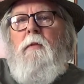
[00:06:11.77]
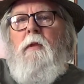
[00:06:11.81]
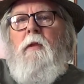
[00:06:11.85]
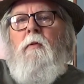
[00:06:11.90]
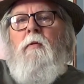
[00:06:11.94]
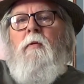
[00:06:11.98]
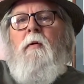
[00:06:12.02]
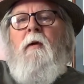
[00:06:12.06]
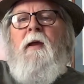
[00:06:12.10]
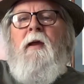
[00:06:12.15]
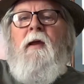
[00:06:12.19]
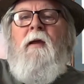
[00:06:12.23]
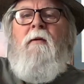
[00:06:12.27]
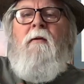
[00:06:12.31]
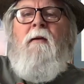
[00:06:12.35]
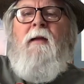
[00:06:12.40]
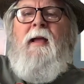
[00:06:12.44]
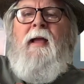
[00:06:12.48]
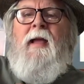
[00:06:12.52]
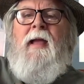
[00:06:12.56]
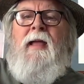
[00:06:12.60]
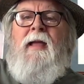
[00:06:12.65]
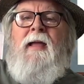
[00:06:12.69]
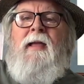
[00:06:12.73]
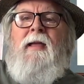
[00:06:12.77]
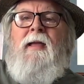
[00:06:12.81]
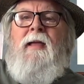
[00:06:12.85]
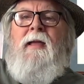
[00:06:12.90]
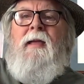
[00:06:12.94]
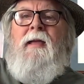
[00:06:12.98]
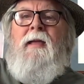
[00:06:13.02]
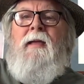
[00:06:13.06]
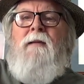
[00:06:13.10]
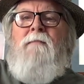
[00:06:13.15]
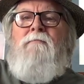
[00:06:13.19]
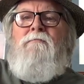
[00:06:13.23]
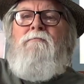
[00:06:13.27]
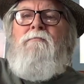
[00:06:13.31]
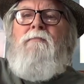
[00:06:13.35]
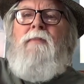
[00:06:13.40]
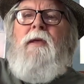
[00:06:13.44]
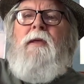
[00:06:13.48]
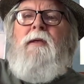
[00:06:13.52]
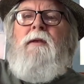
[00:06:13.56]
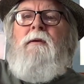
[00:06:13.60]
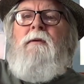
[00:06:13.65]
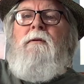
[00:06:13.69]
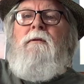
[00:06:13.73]
where I'm
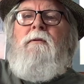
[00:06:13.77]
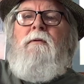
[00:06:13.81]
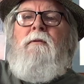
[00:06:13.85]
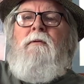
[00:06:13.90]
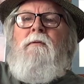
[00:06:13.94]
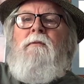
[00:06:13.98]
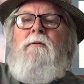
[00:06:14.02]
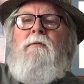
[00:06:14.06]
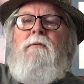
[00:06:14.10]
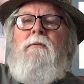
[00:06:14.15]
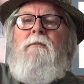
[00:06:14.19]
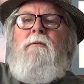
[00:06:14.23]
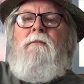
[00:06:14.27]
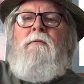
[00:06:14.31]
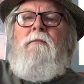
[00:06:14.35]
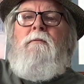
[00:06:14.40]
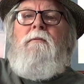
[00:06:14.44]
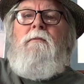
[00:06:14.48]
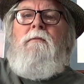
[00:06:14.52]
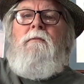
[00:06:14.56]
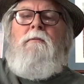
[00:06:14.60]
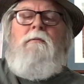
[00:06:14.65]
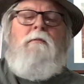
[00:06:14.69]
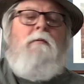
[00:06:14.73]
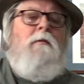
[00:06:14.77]
better known.